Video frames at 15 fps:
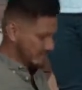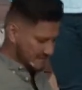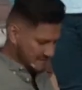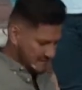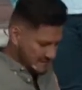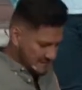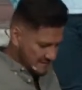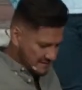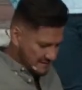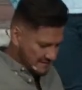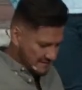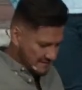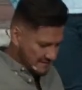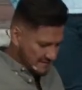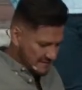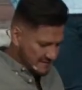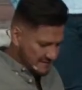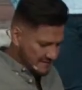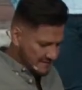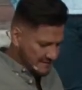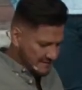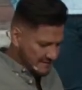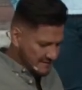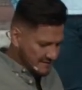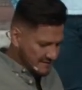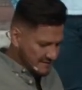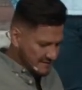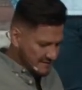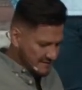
Nothing is said.